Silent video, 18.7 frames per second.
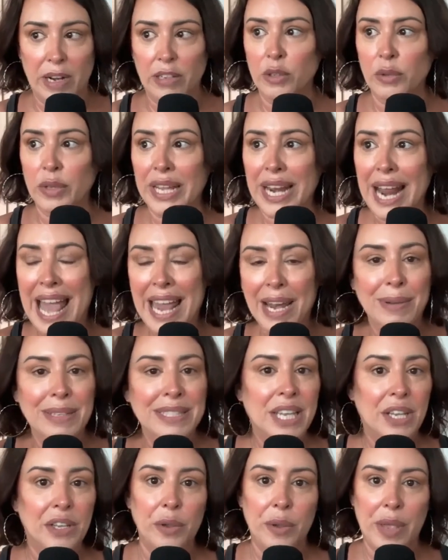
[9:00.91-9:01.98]
Don't let anyone
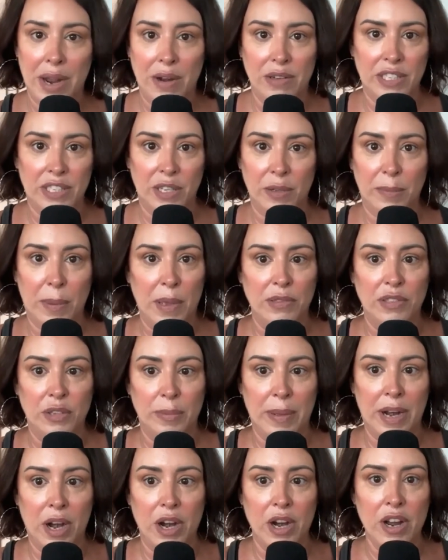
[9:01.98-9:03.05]
tell you carousel posts are
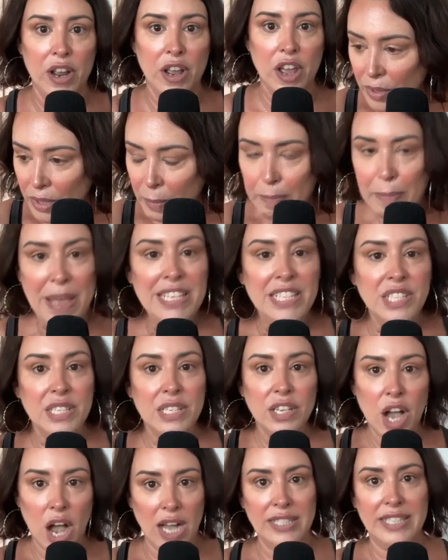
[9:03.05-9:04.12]
better. The best
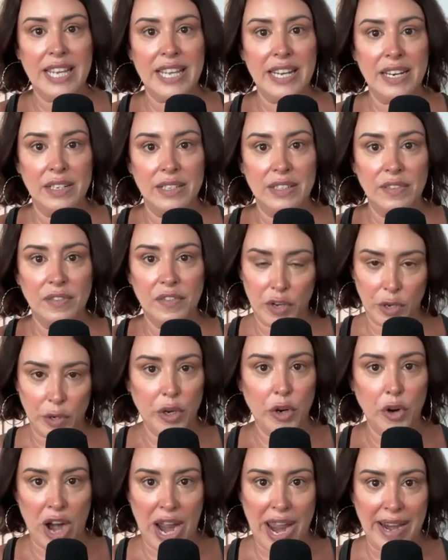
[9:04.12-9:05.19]
content for you to
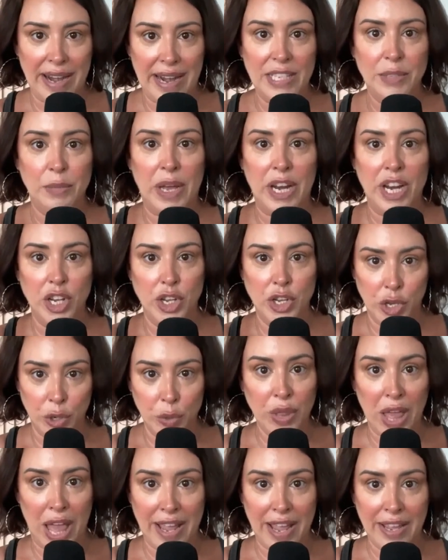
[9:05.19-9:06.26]
create is what you
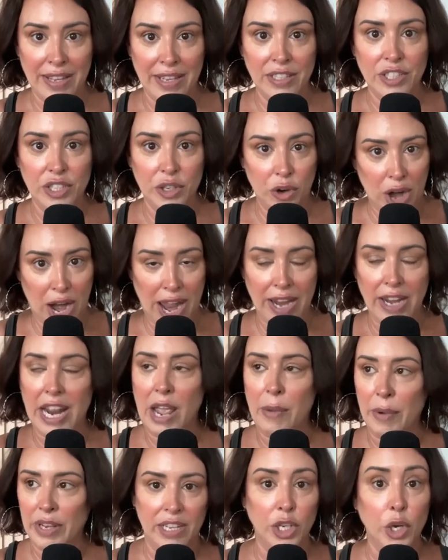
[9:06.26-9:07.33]
like to create
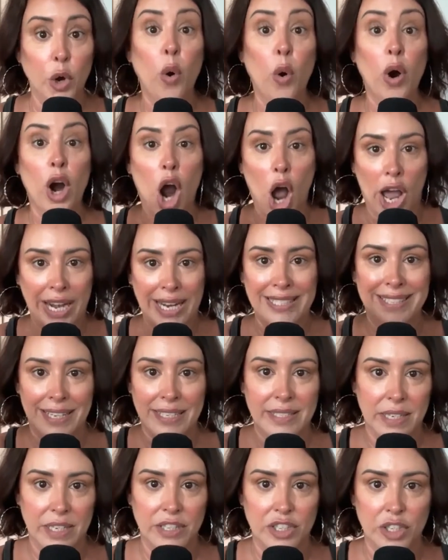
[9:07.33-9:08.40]
and what your audience likes
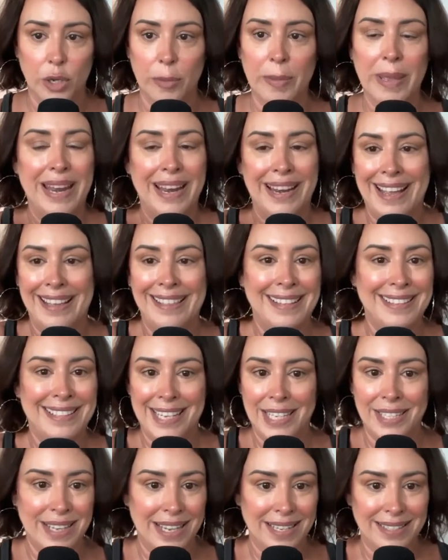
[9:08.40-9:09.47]
to consume. And again, that
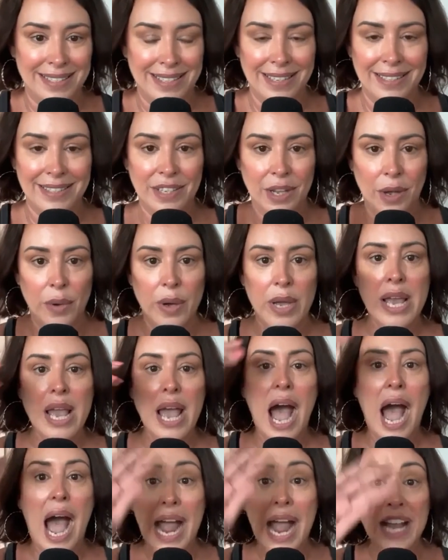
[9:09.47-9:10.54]
takes testing. So
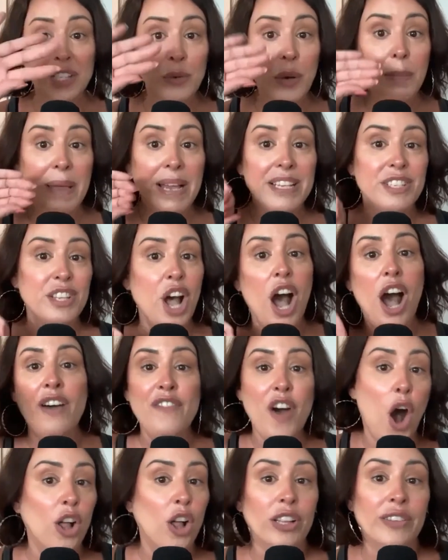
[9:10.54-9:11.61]
I do a mix of
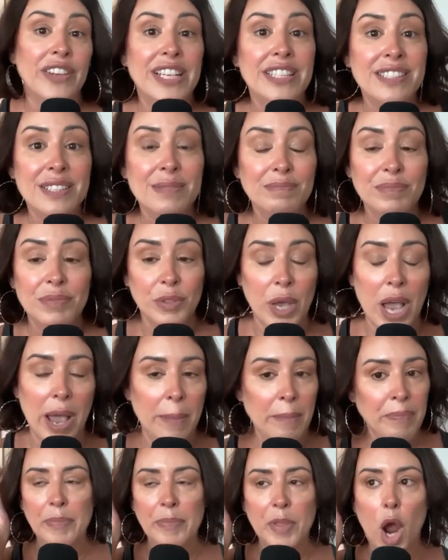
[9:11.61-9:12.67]
all of it. Okay. All
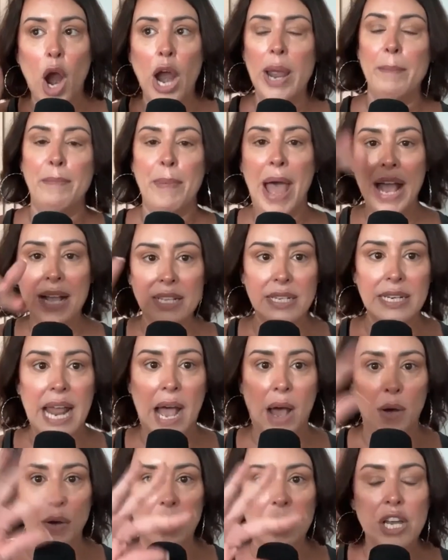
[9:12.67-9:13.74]
right. Back
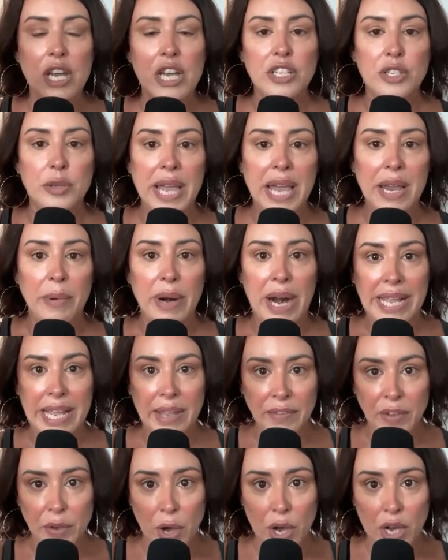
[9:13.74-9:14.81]
now. So again, when I give
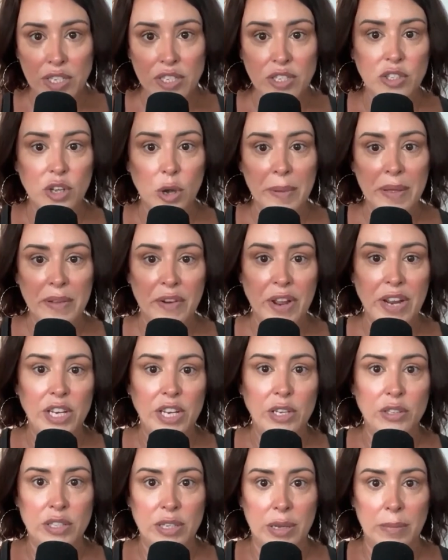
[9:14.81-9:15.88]
you hooks, don't be afraid to
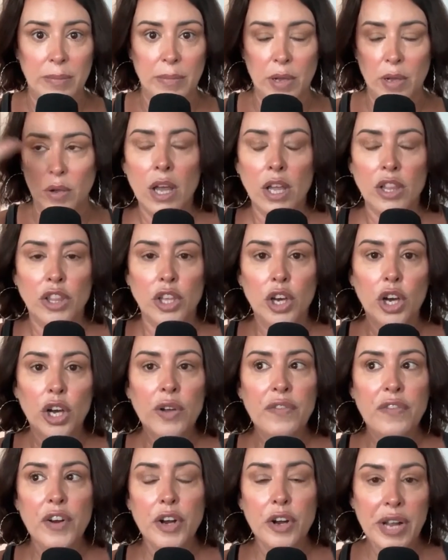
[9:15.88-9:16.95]
use them. The hook
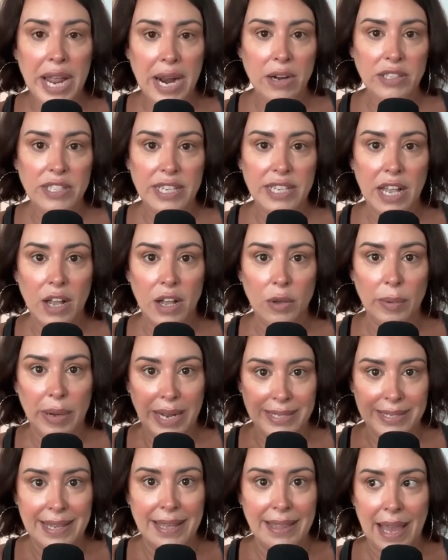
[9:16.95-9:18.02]
for your carousel, when I
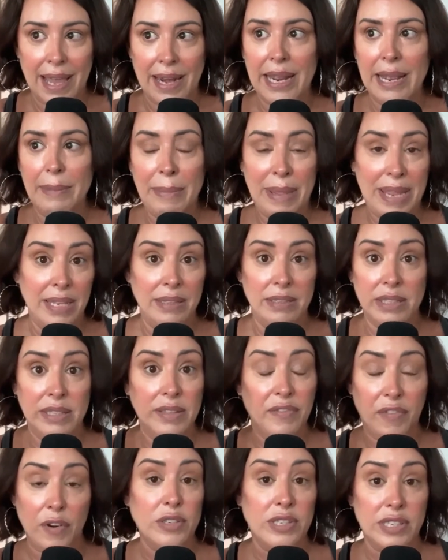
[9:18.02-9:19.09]
say that, it means the
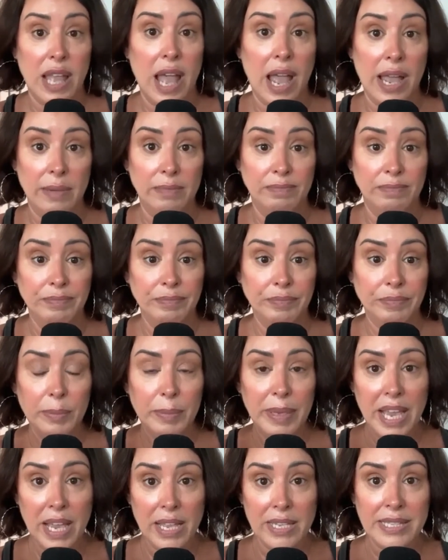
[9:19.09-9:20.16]
first slide,
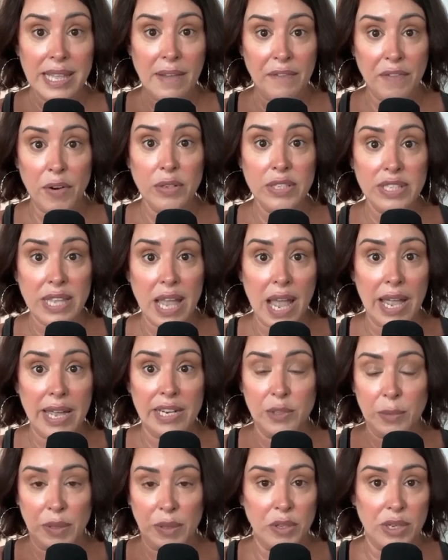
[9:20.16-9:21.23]
because that first slide
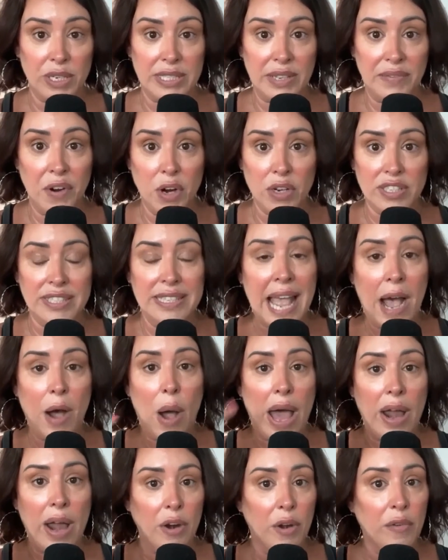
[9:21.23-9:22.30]
is what they're going to see first. Now,
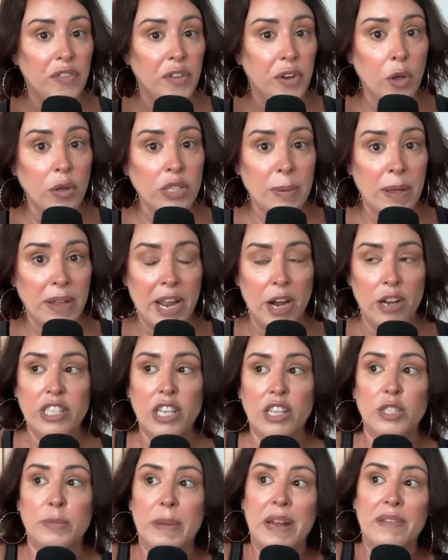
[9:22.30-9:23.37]
I don't know if you know this about
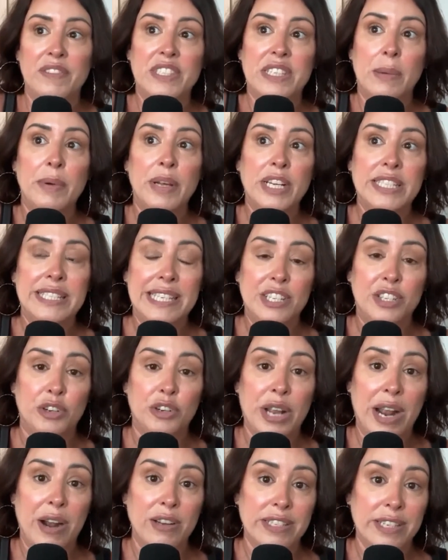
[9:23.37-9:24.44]
carousels, but if someone sees your
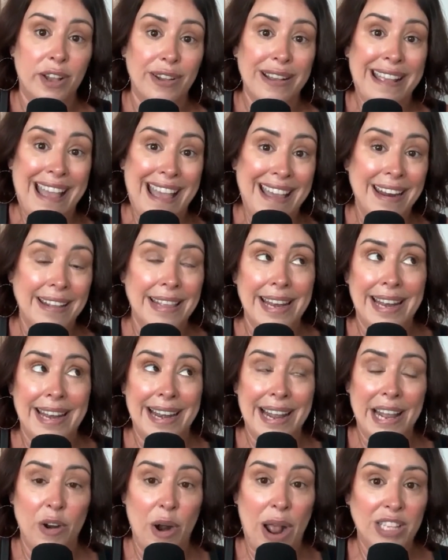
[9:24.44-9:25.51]
carousel again and they didn't
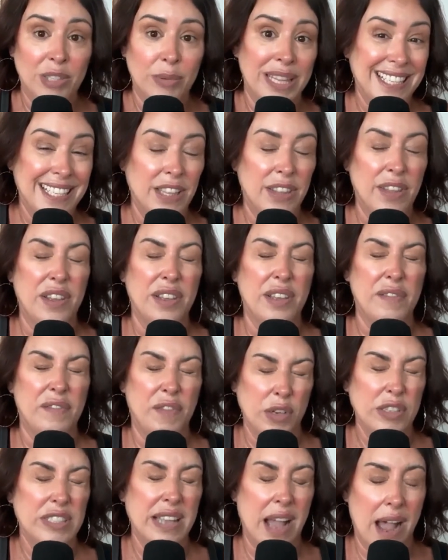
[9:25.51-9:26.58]
interact with it the
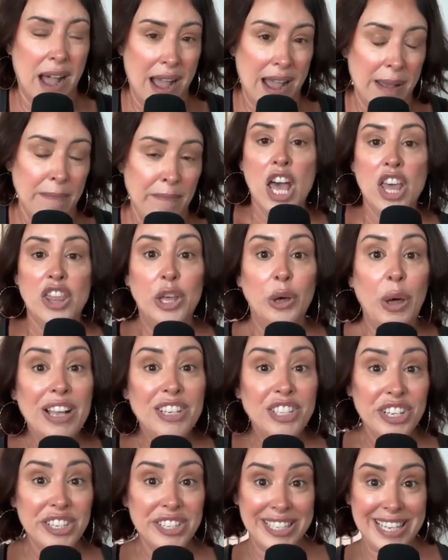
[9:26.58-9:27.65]
first time, they'll
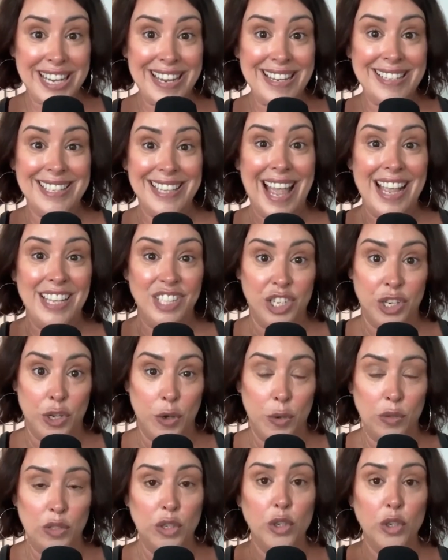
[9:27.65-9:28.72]
actually see slide 2.
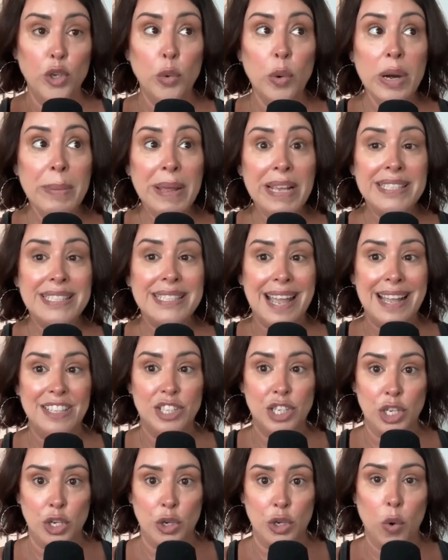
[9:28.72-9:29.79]
So you want to make slide
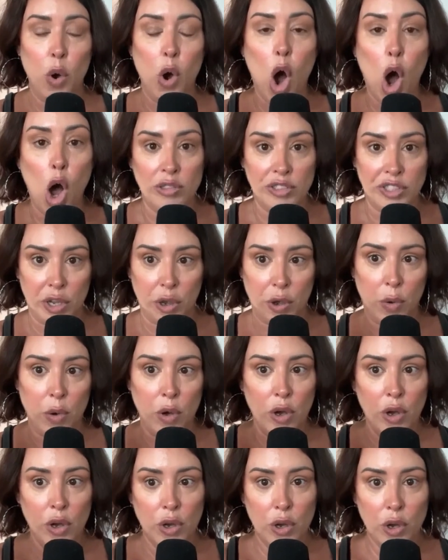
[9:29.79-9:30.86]
2 also
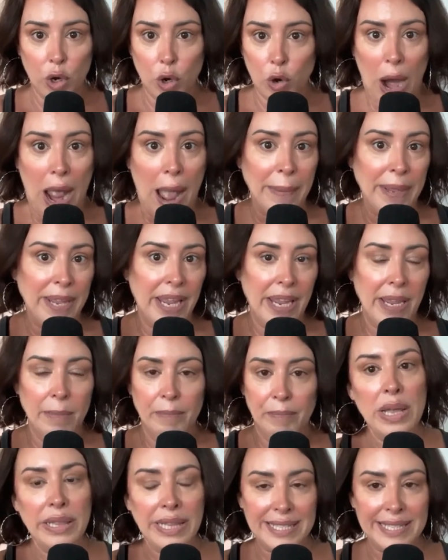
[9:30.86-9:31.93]
grabby.
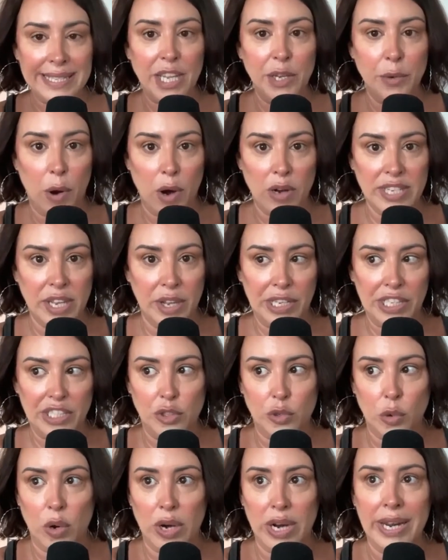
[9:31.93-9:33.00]
Let's say you are telling a
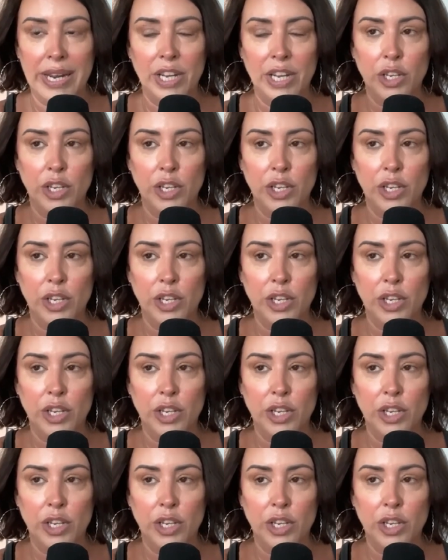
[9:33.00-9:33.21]
story.